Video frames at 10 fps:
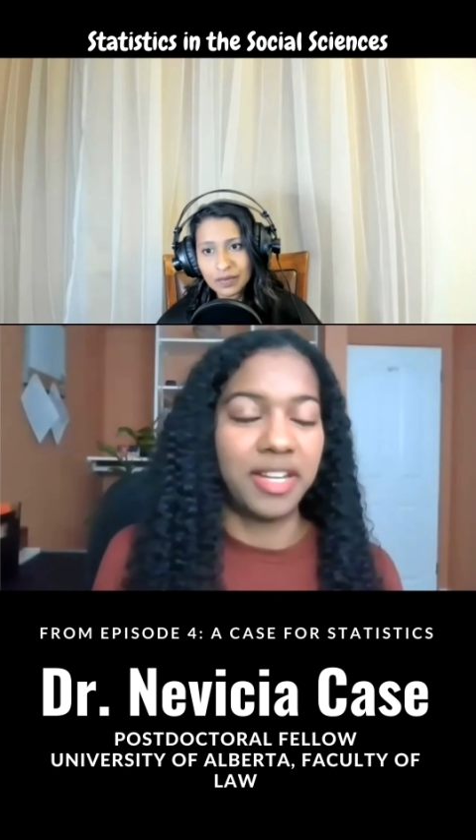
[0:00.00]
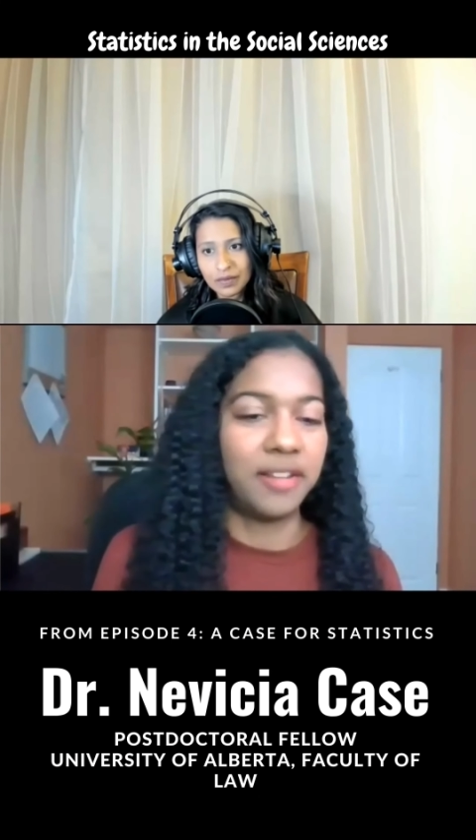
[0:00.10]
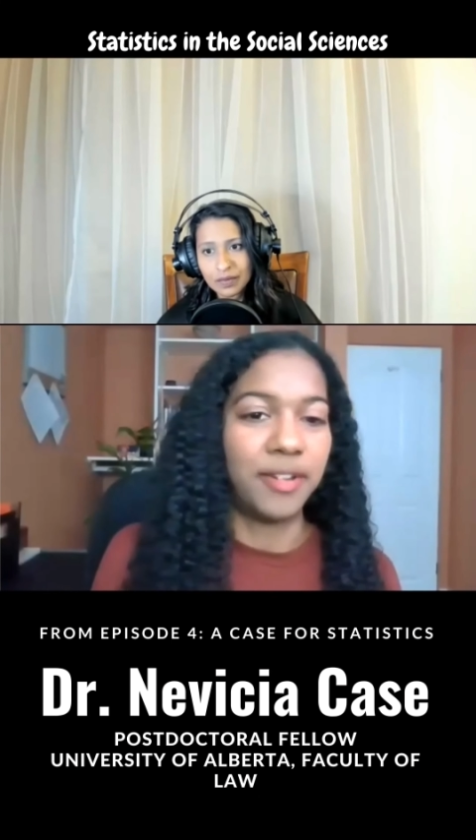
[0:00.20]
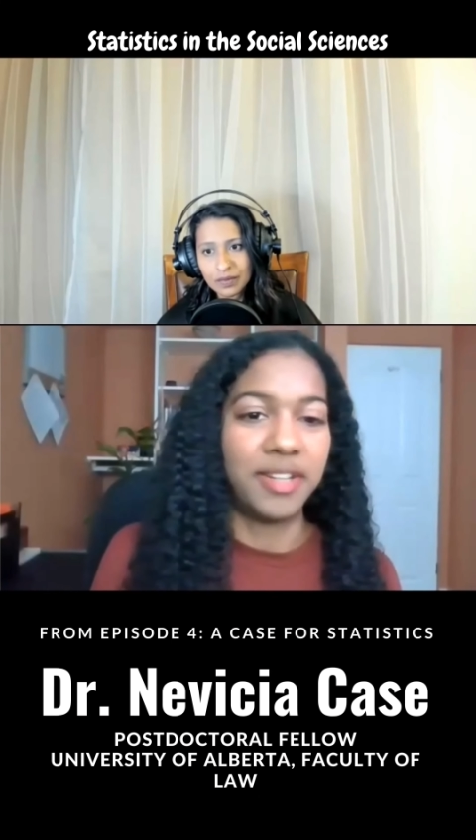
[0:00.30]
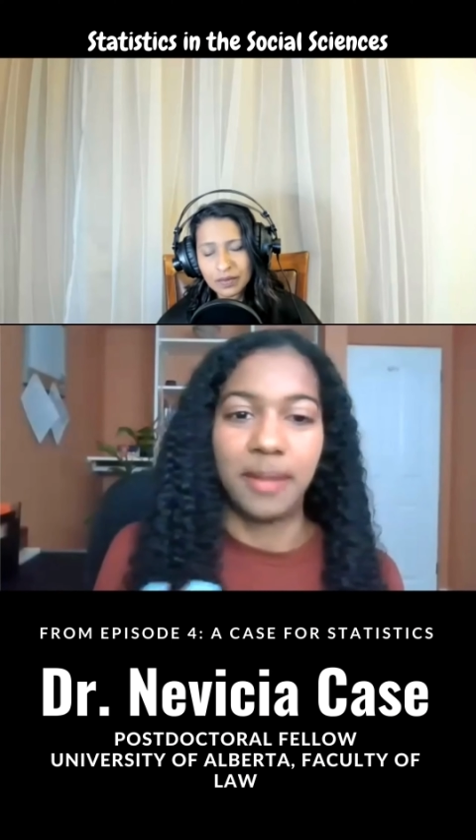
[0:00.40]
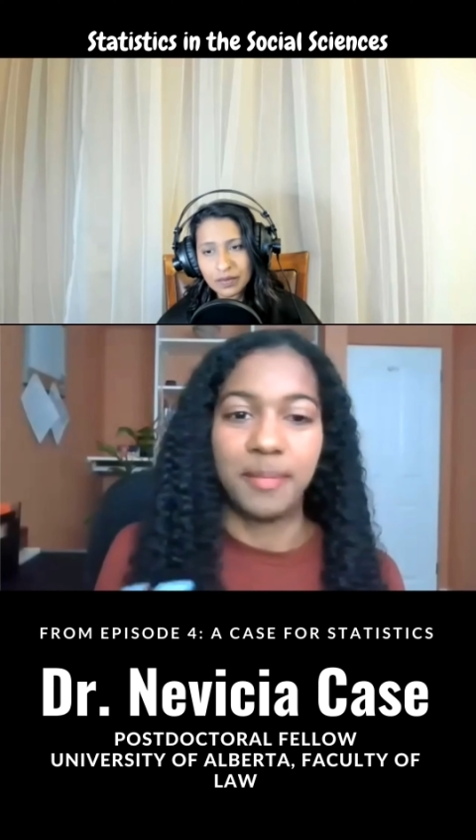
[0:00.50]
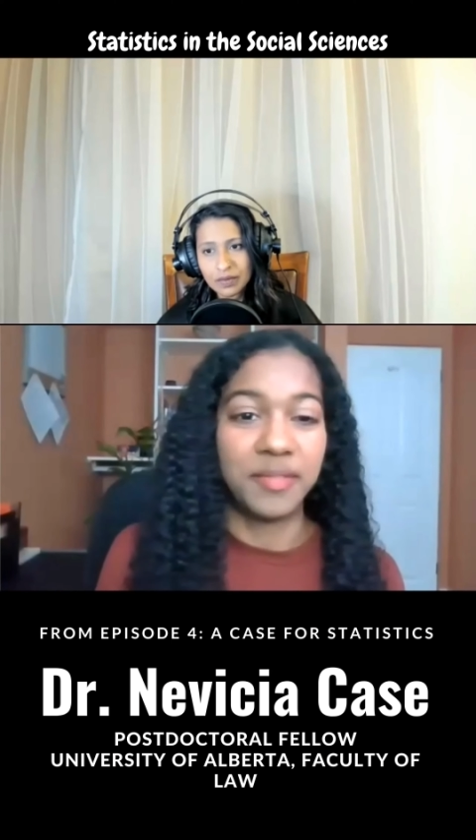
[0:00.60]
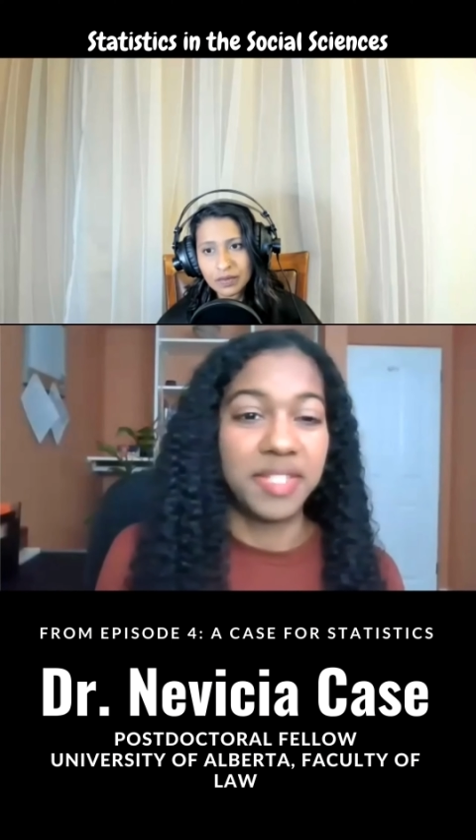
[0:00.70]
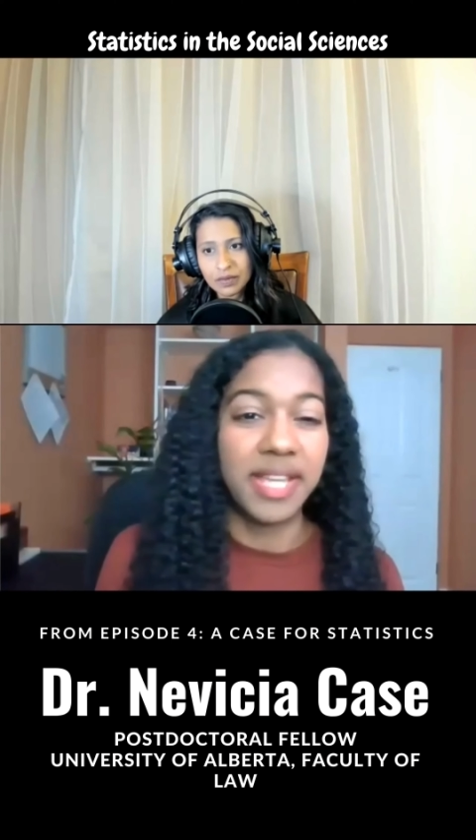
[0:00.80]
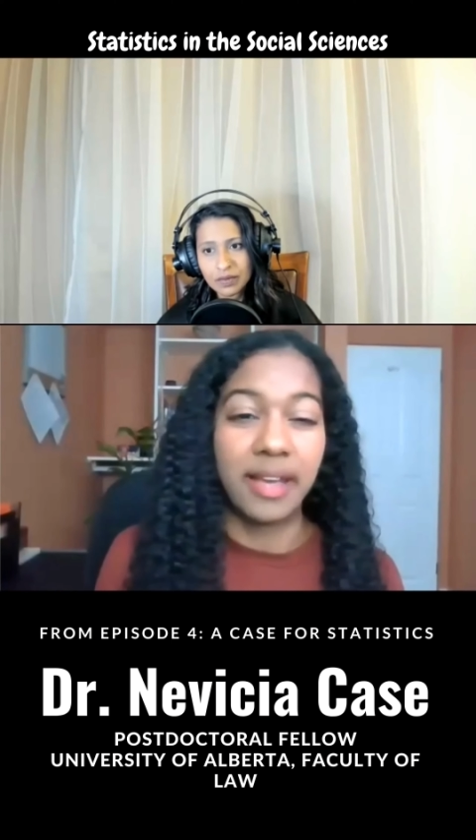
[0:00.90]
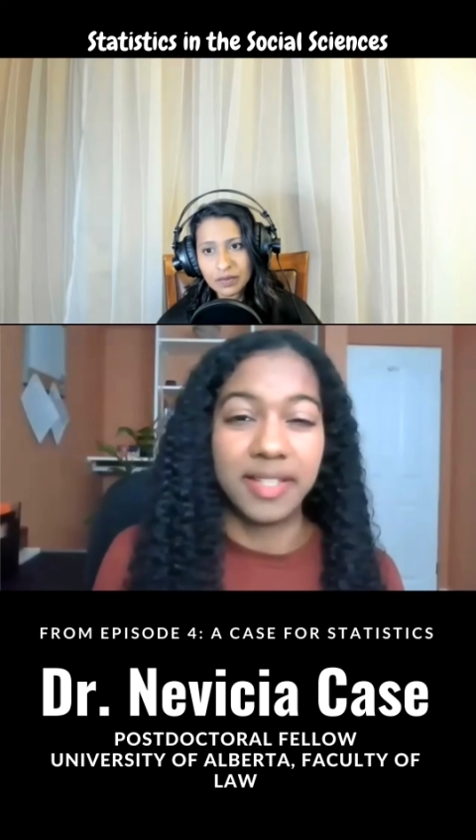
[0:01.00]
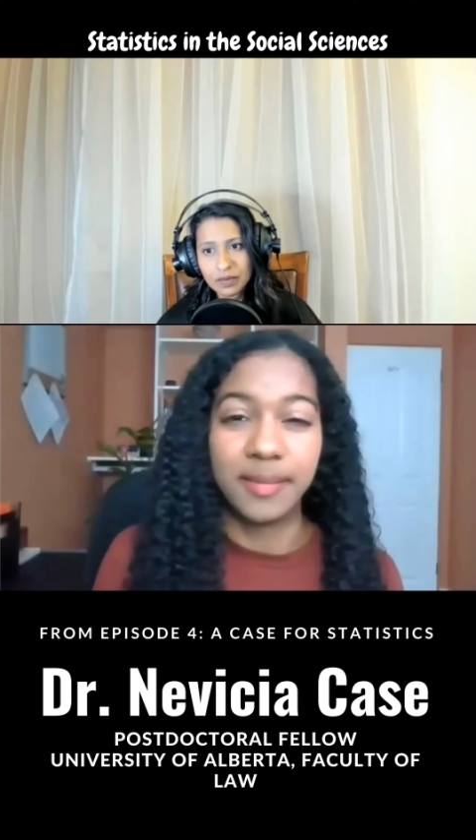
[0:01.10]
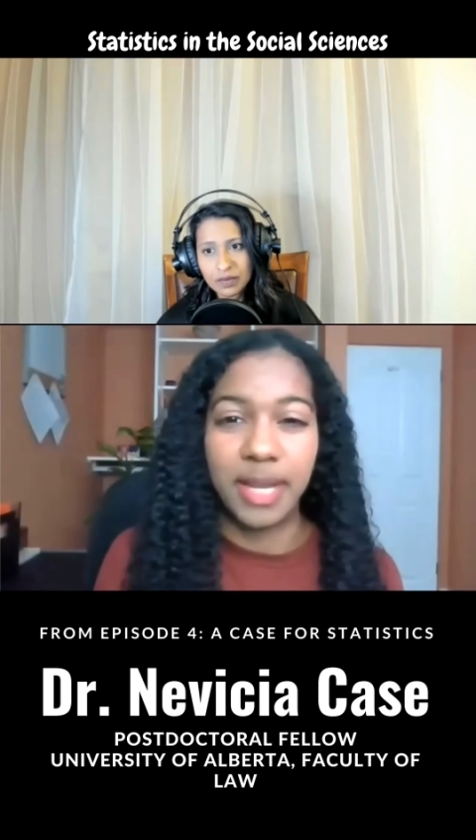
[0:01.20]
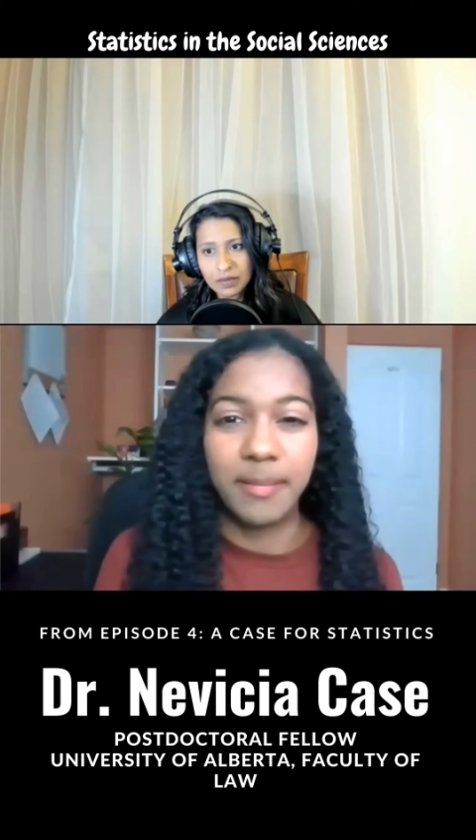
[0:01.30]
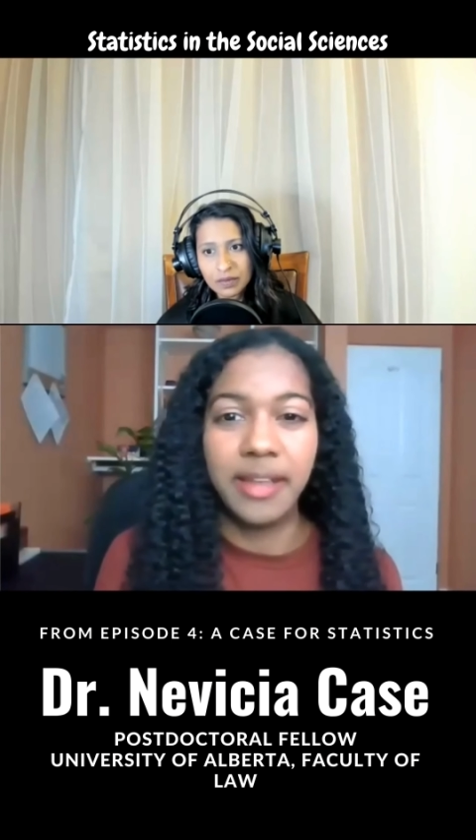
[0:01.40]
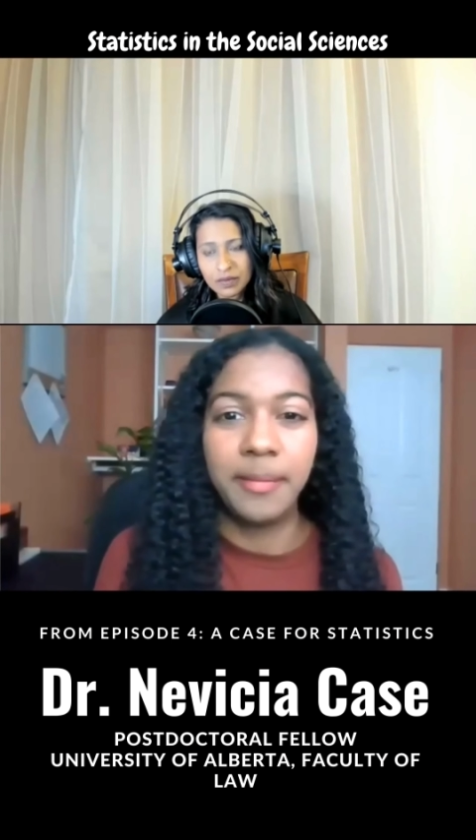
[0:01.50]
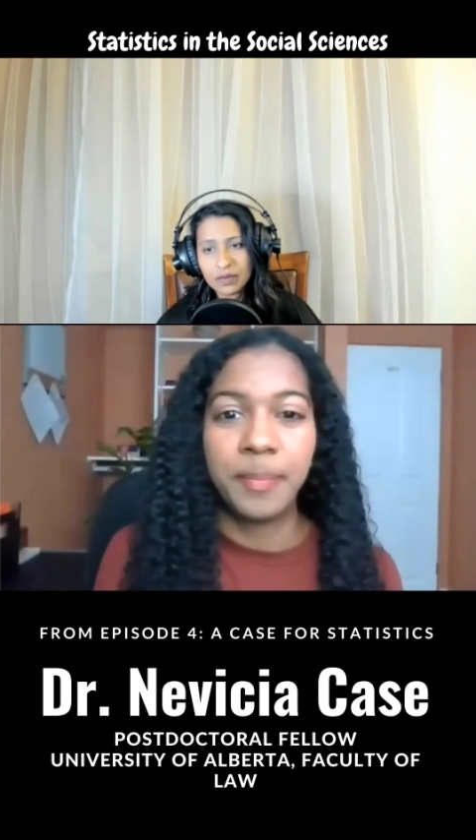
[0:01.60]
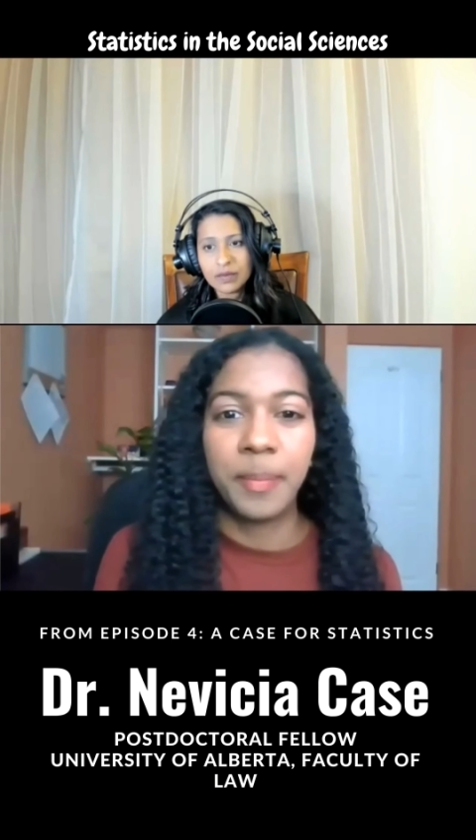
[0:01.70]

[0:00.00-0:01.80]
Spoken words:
different types of cells maybe.